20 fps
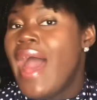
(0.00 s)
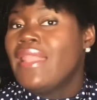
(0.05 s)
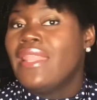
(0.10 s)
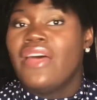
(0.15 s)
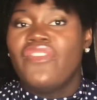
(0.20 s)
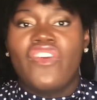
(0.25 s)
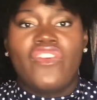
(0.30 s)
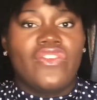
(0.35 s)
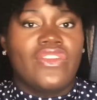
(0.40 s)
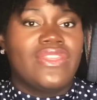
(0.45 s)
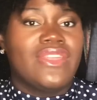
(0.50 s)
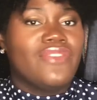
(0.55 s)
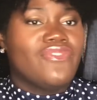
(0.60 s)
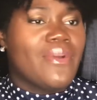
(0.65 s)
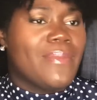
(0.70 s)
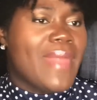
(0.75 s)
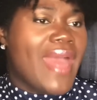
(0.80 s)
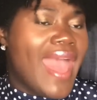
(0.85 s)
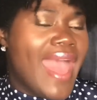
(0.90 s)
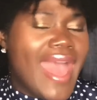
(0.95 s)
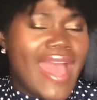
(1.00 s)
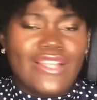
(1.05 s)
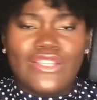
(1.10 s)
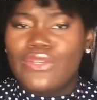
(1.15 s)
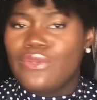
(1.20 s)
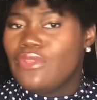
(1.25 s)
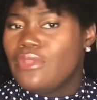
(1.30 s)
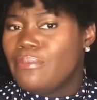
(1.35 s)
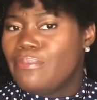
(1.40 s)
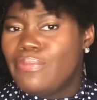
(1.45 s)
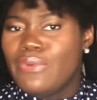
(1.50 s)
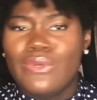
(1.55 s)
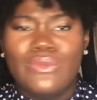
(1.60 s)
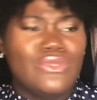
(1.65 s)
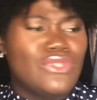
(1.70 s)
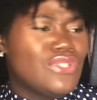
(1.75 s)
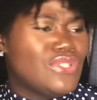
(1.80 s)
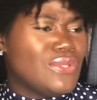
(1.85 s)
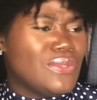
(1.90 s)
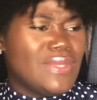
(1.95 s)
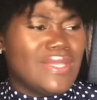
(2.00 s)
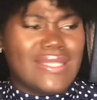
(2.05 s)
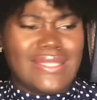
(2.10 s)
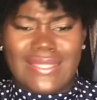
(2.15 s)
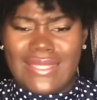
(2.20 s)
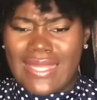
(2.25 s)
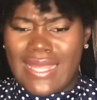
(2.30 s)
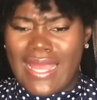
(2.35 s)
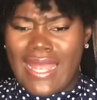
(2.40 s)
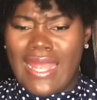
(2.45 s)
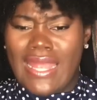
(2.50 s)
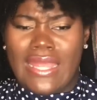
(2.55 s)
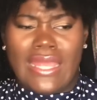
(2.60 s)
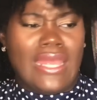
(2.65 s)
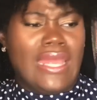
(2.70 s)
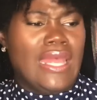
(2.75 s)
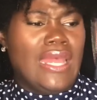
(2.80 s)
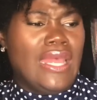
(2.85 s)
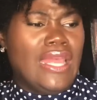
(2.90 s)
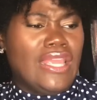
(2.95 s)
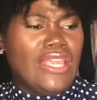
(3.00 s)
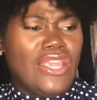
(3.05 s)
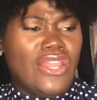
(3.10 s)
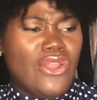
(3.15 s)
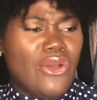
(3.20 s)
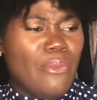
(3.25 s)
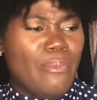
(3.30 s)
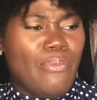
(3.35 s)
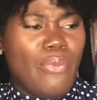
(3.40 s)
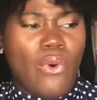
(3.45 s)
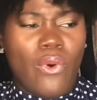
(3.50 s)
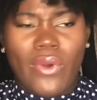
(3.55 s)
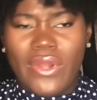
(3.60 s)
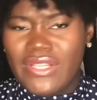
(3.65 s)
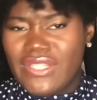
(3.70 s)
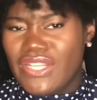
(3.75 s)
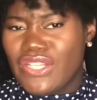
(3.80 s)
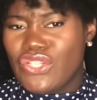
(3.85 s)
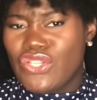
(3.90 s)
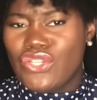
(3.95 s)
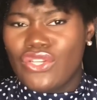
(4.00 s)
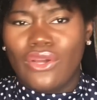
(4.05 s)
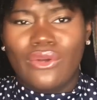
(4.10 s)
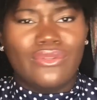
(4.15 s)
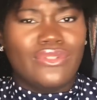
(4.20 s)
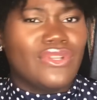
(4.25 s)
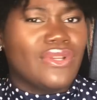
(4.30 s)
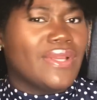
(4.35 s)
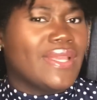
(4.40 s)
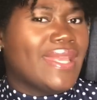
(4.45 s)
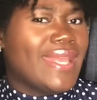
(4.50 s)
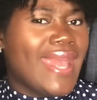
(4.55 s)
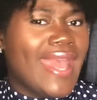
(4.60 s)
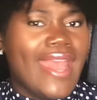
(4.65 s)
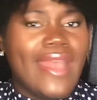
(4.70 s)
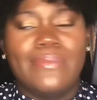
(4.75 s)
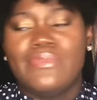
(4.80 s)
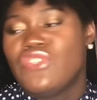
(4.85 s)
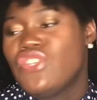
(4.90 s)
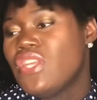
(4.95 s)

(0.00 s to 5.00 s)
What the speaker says: I love everything from the hat to the boots to this like, you know, pointed shoulder cape.